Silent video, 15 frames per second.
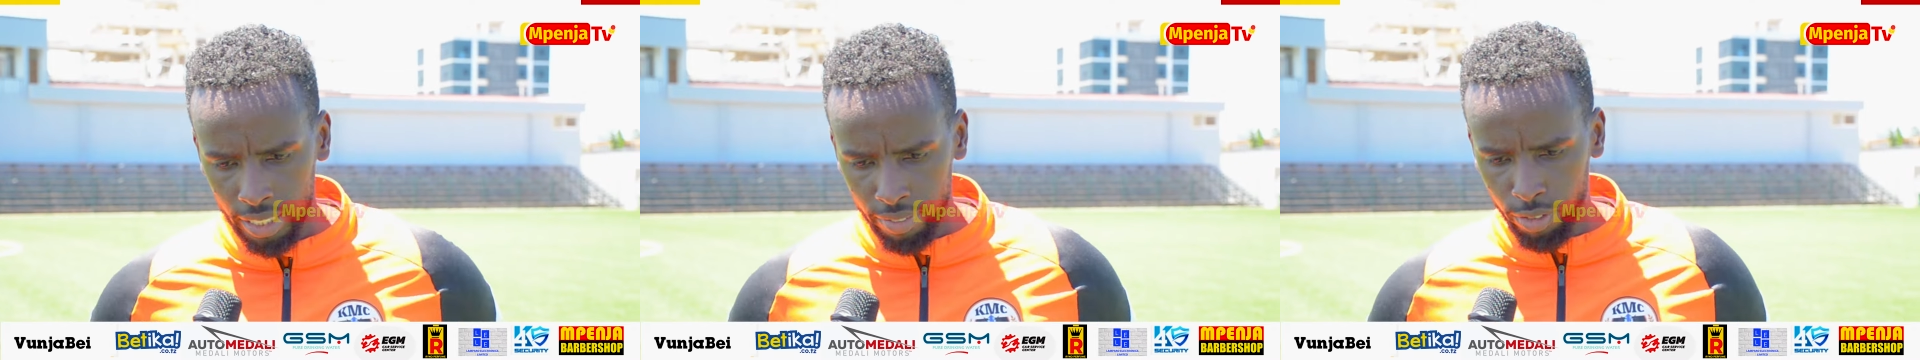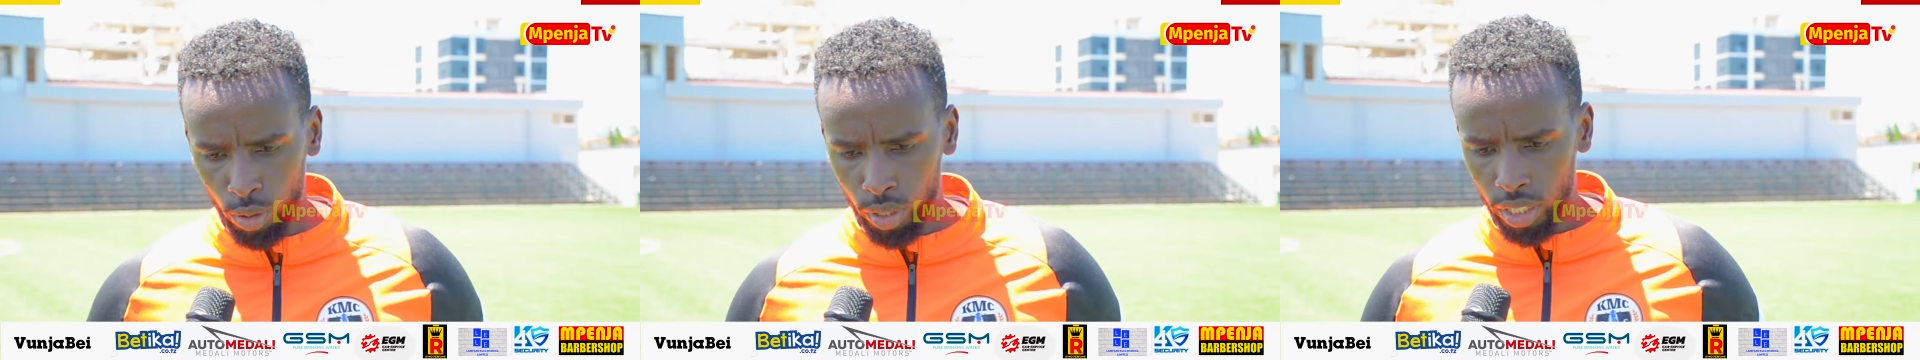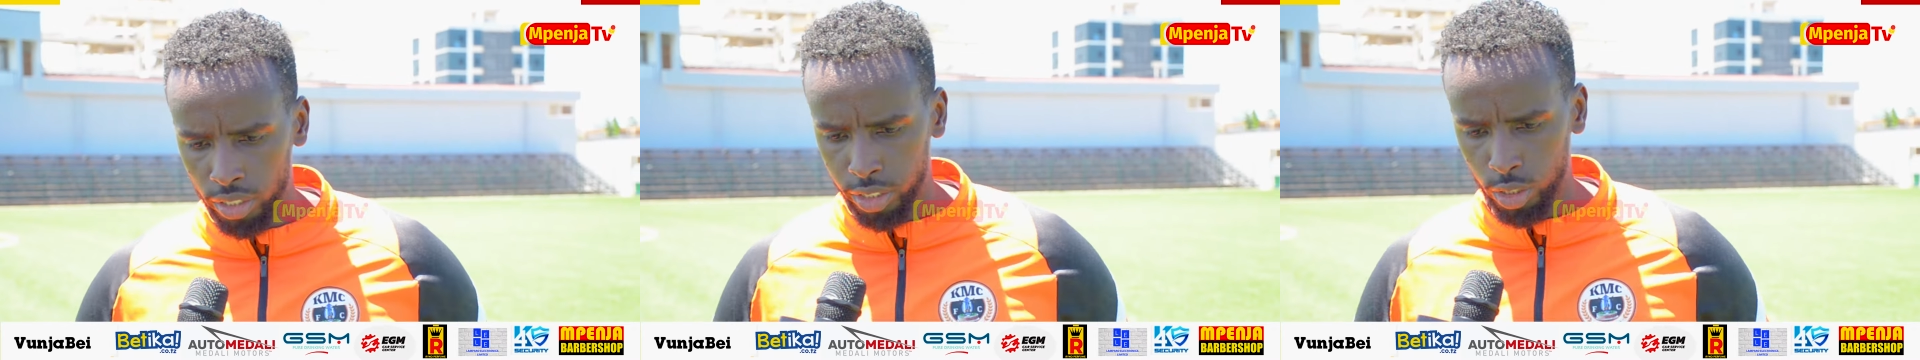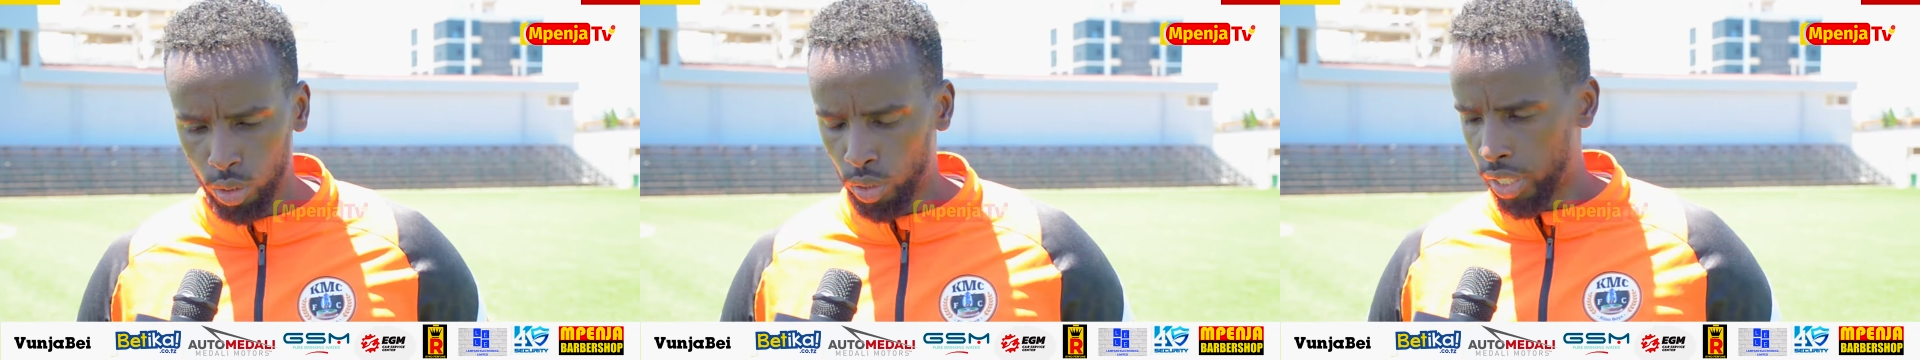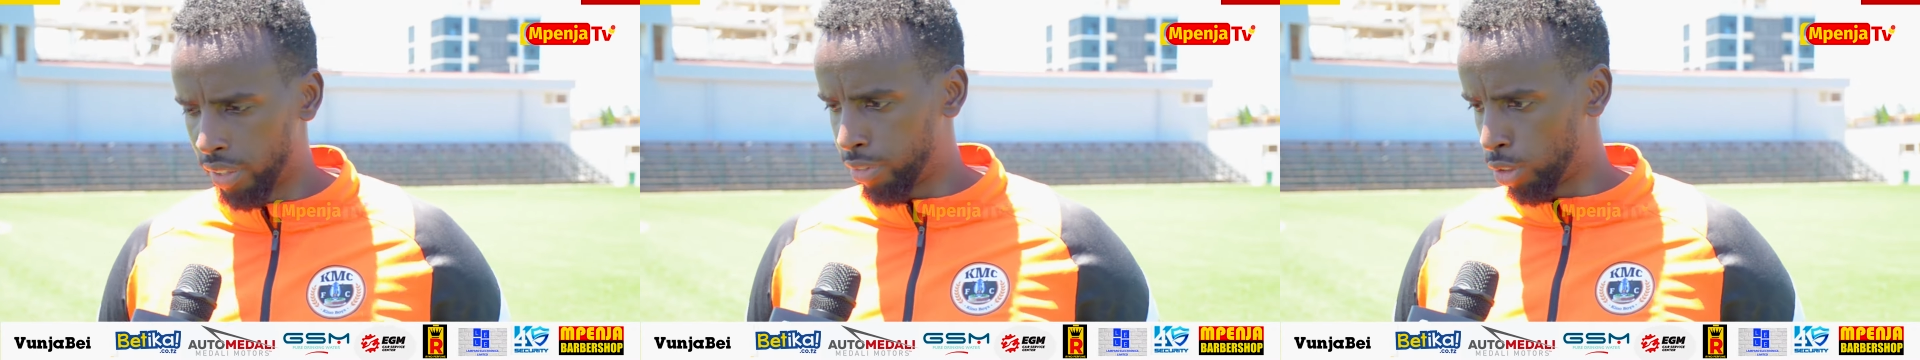everyone else is
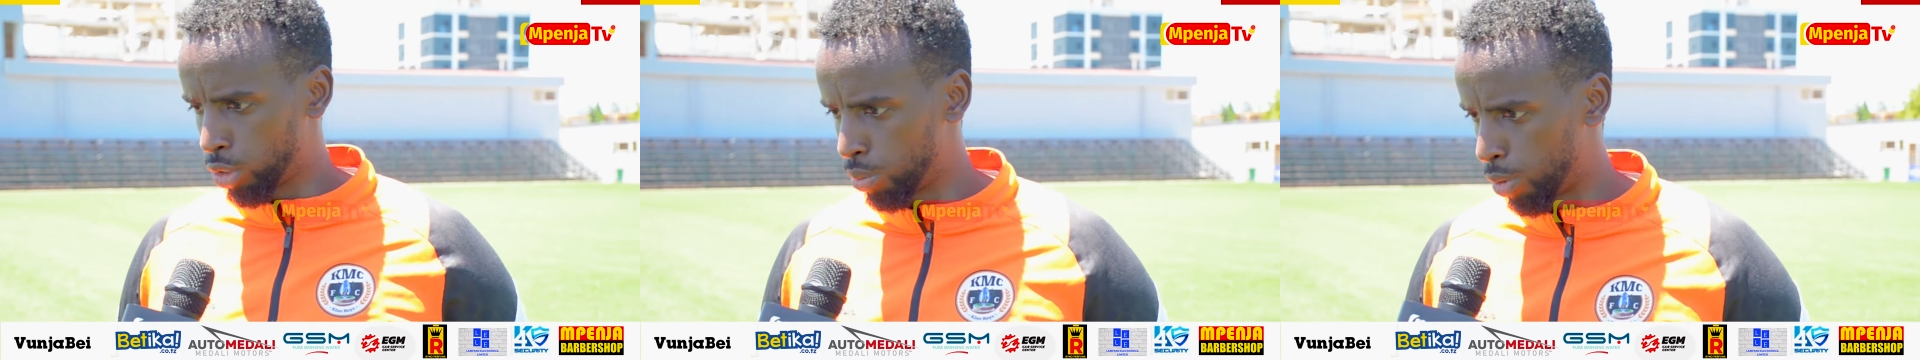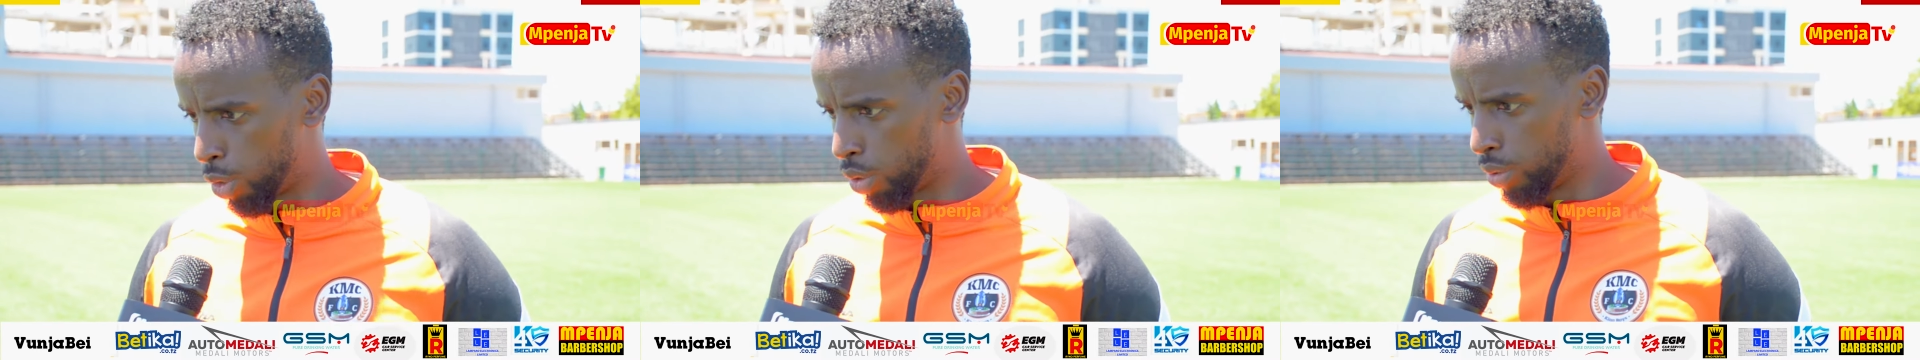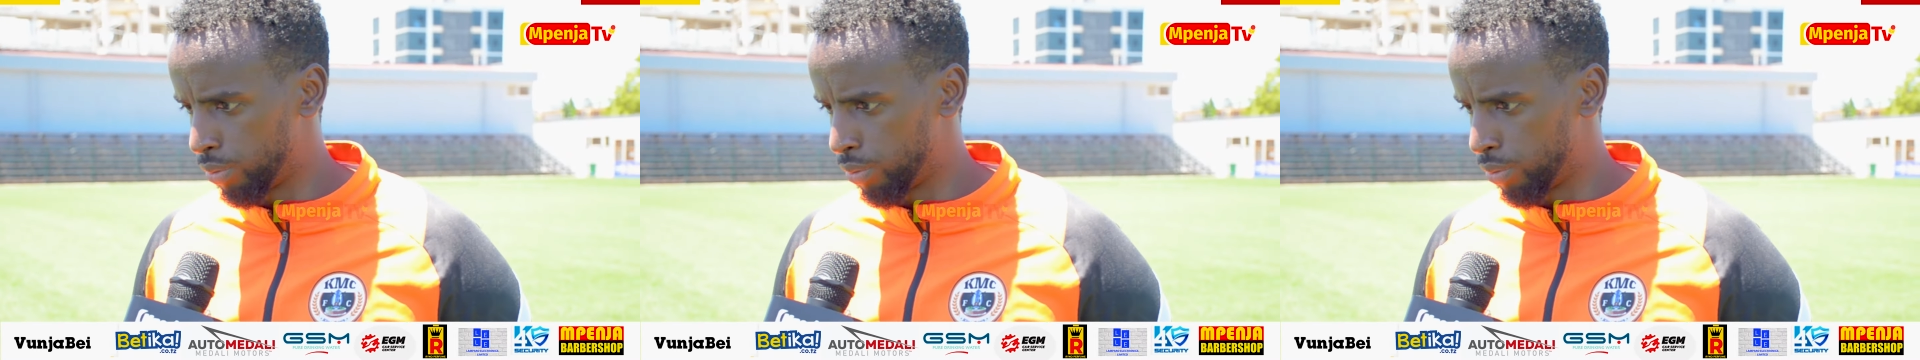okay for tomorrow.